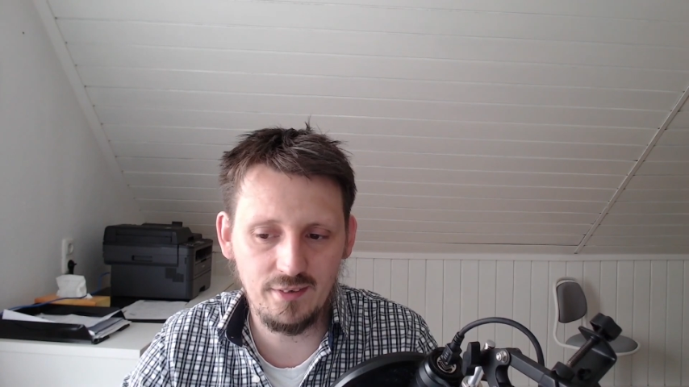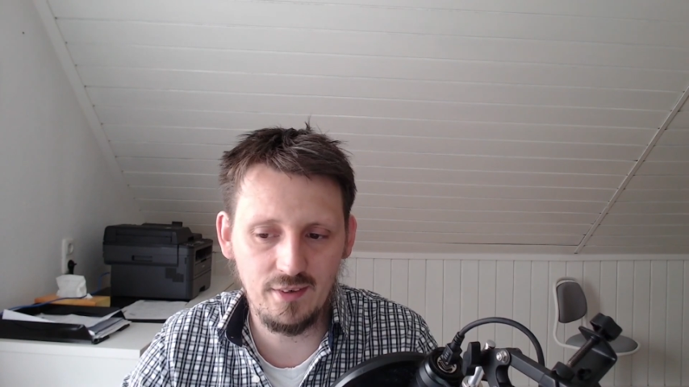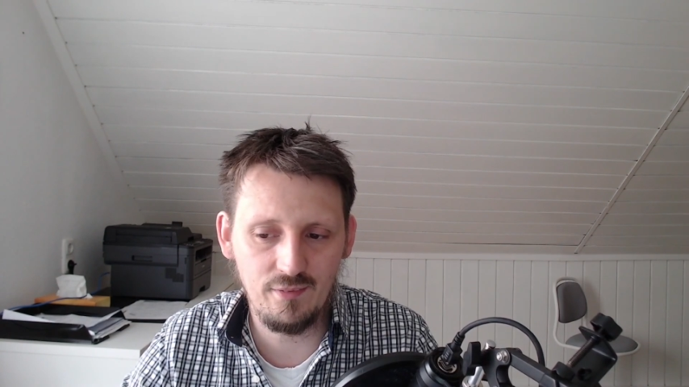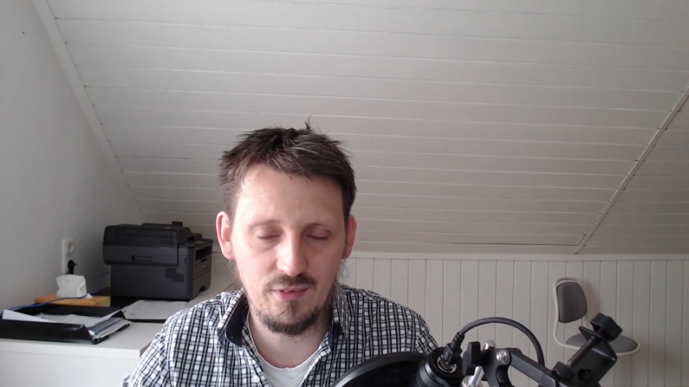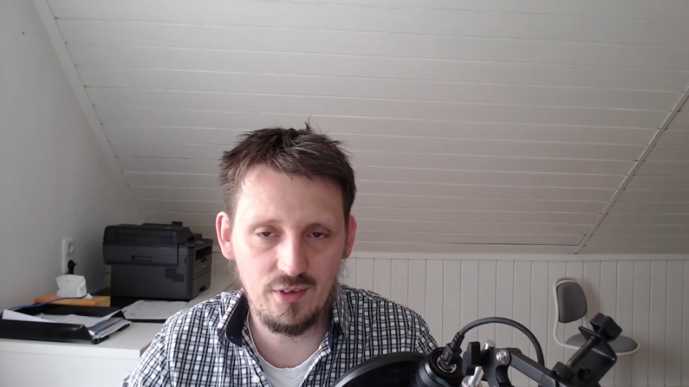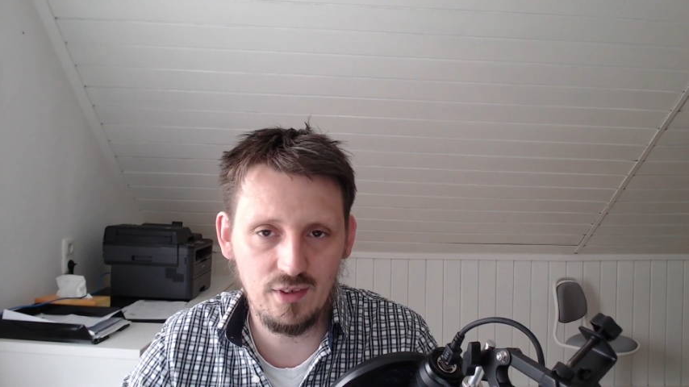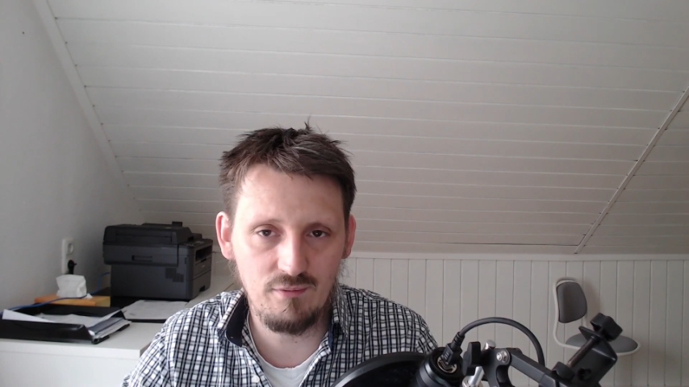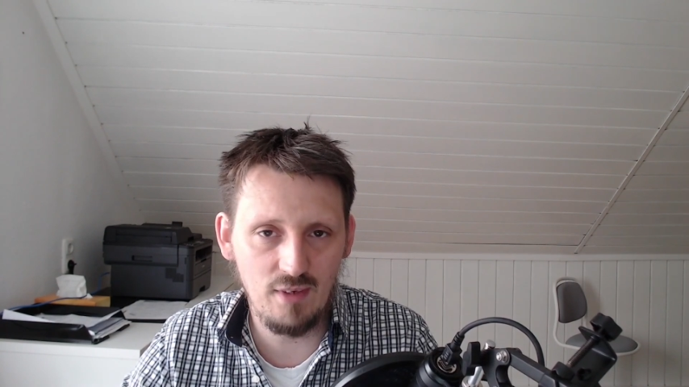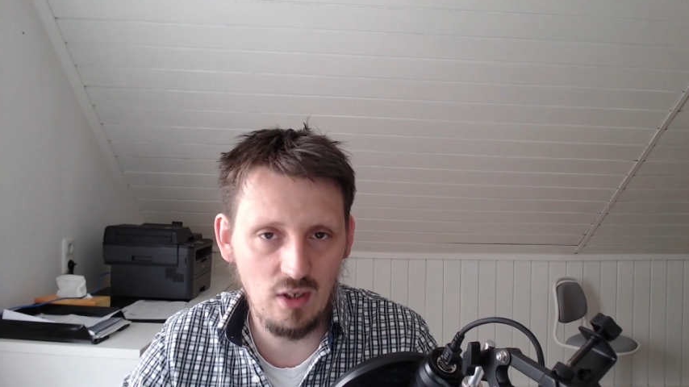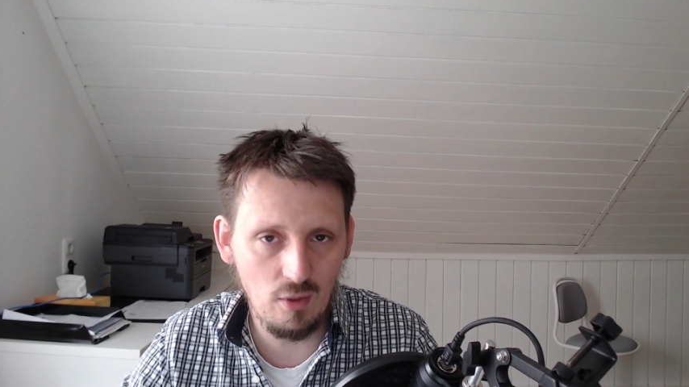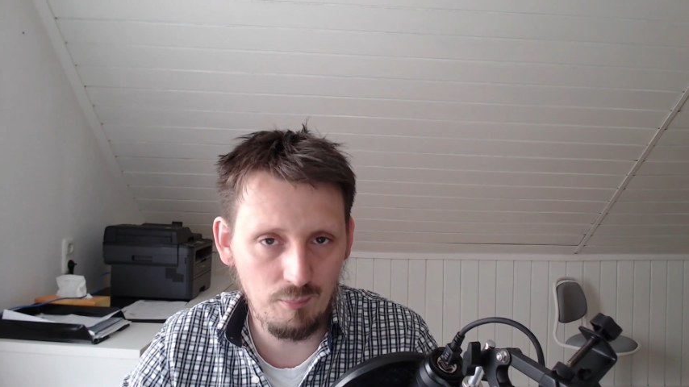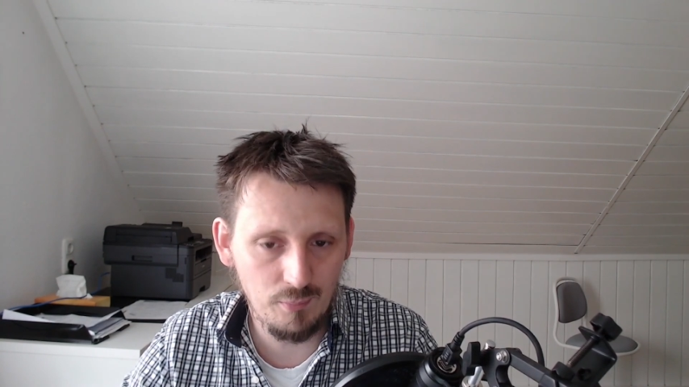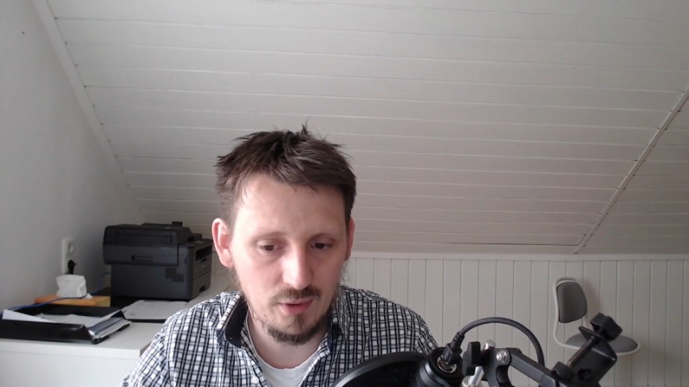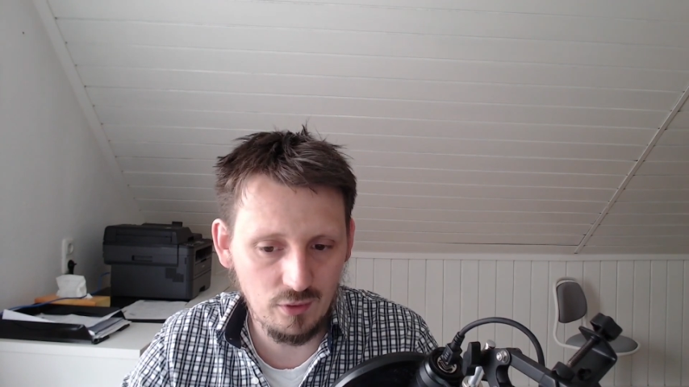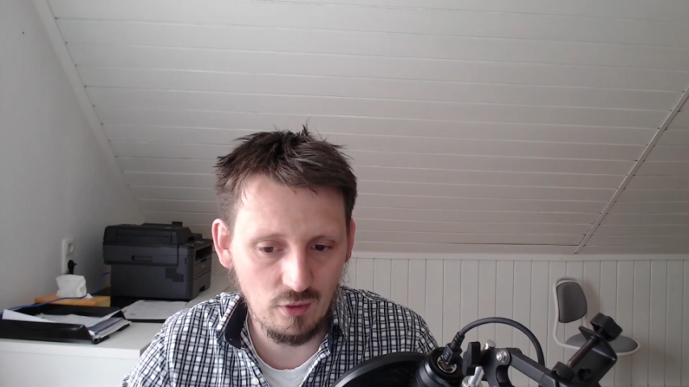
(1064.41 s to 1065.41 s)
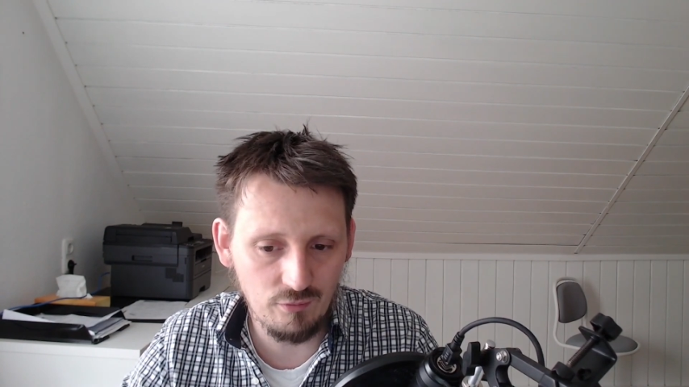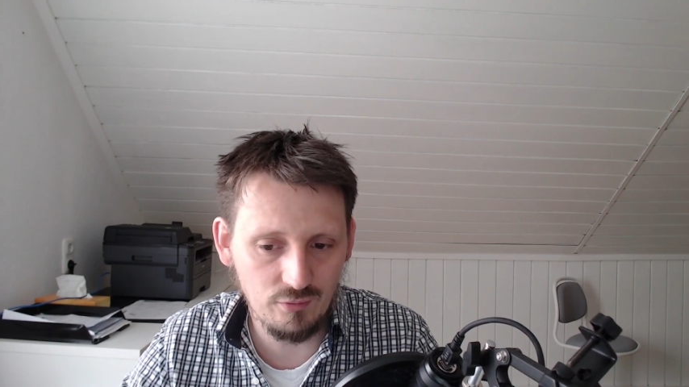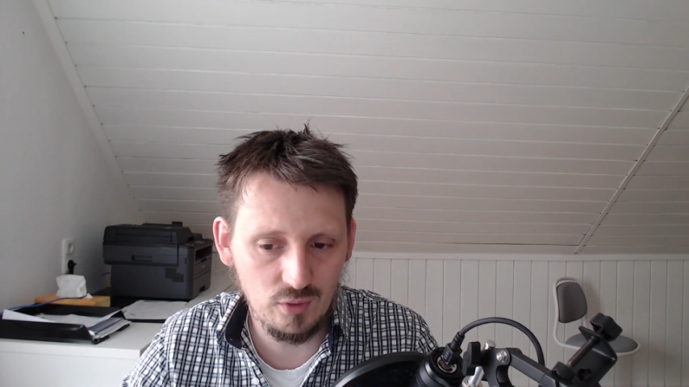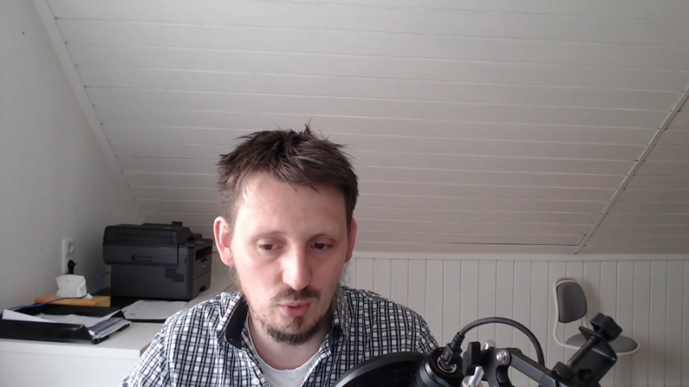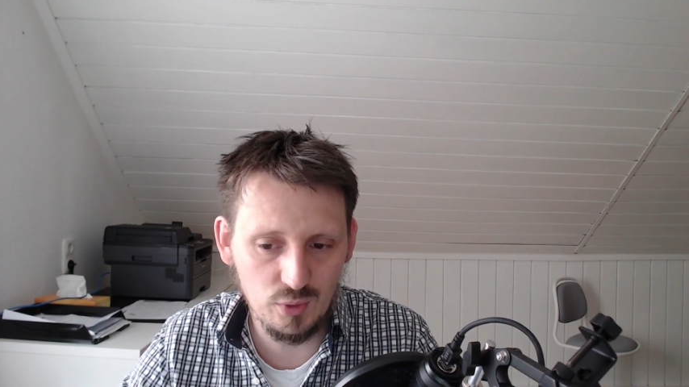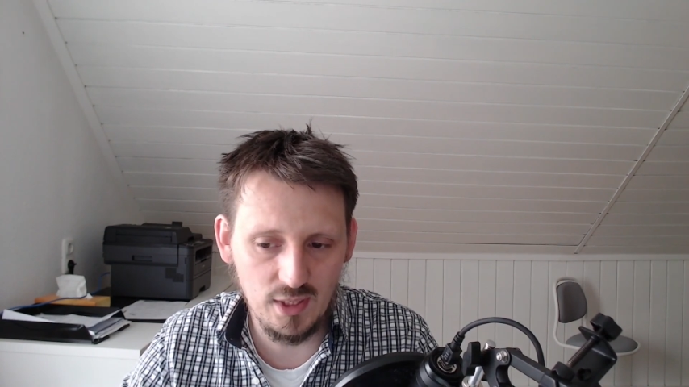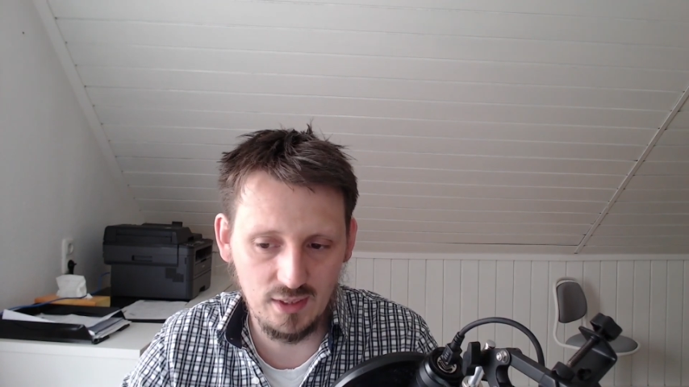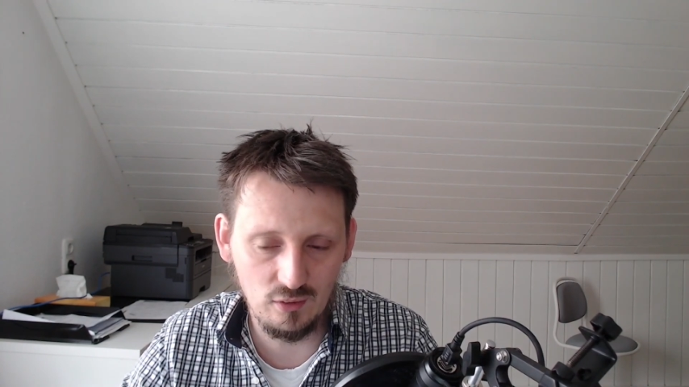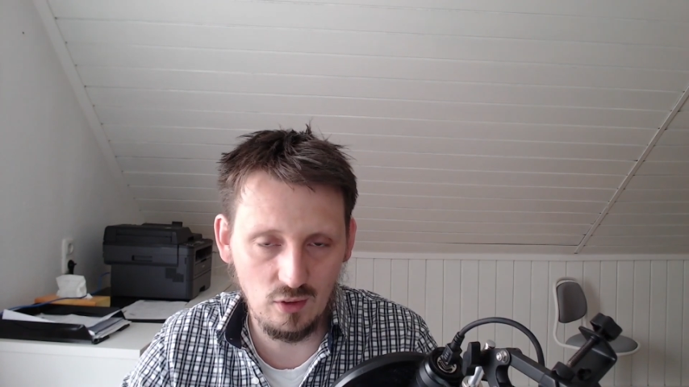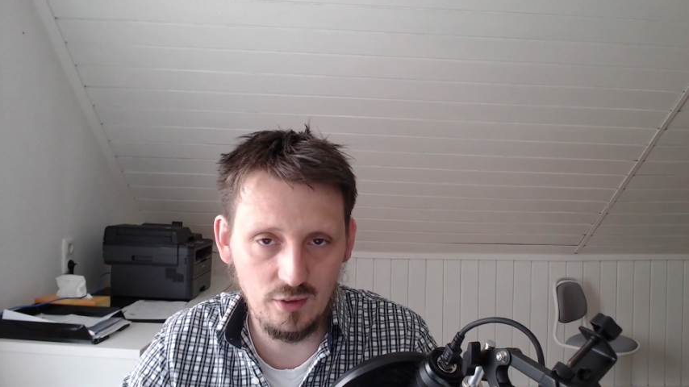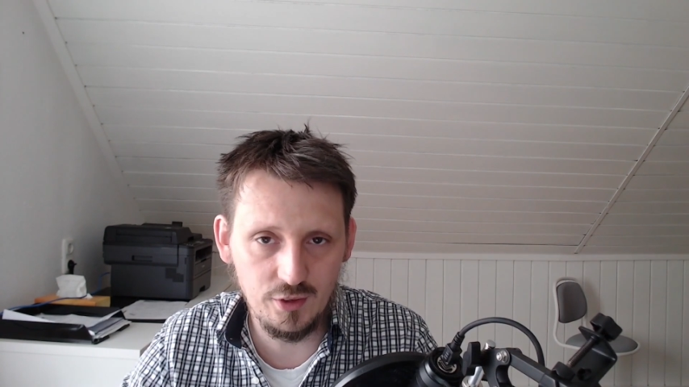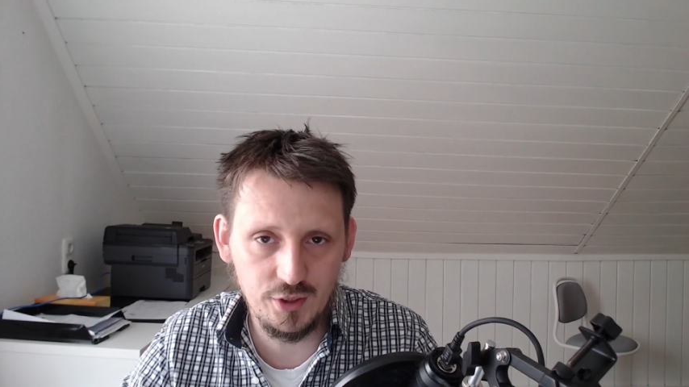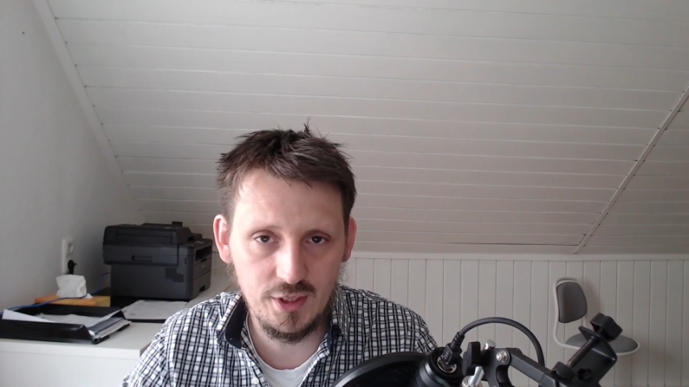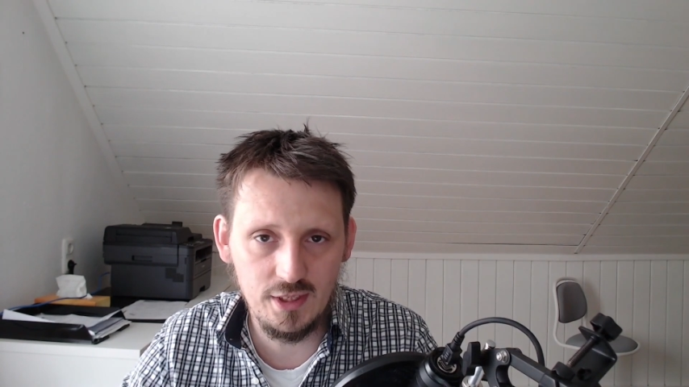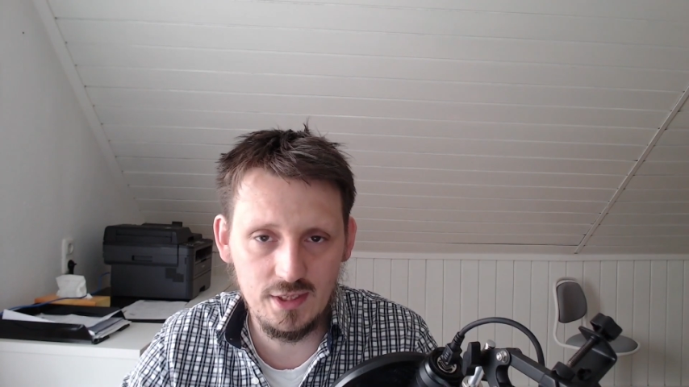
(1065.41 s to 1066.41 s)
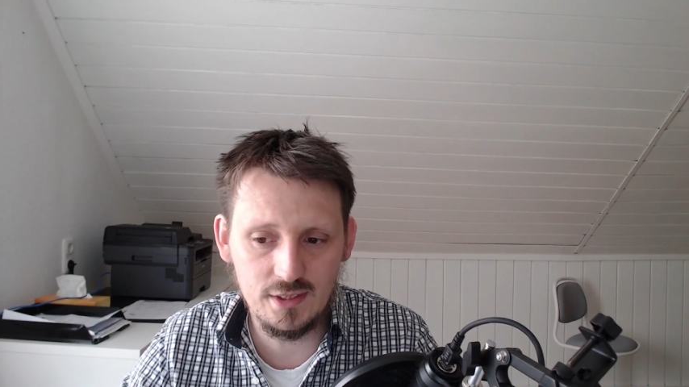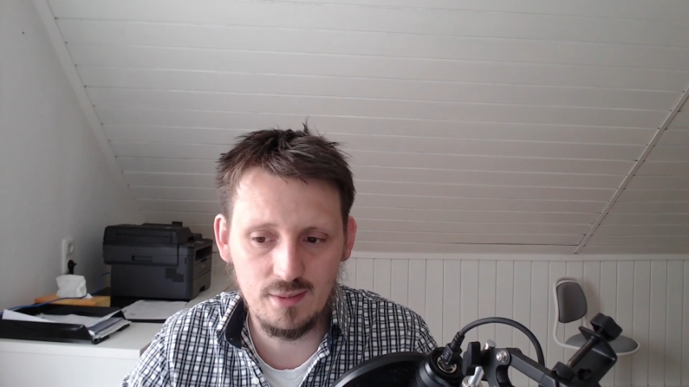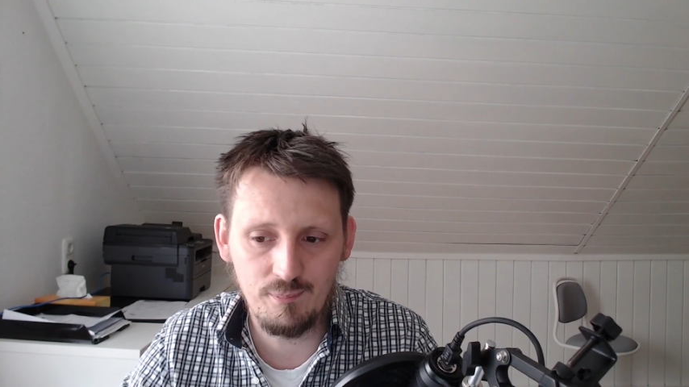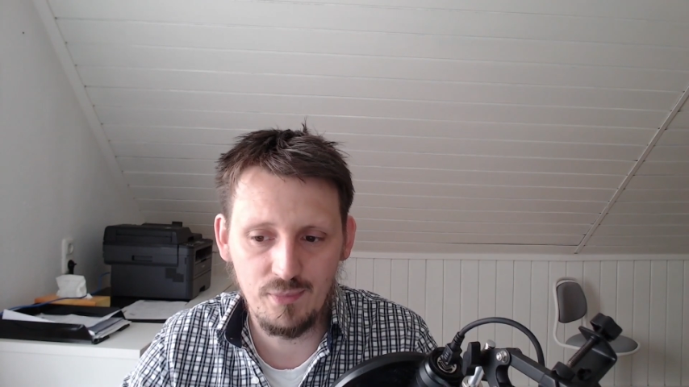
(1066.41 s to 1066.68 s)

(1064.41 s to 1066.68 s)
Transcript: in the development of new technologies,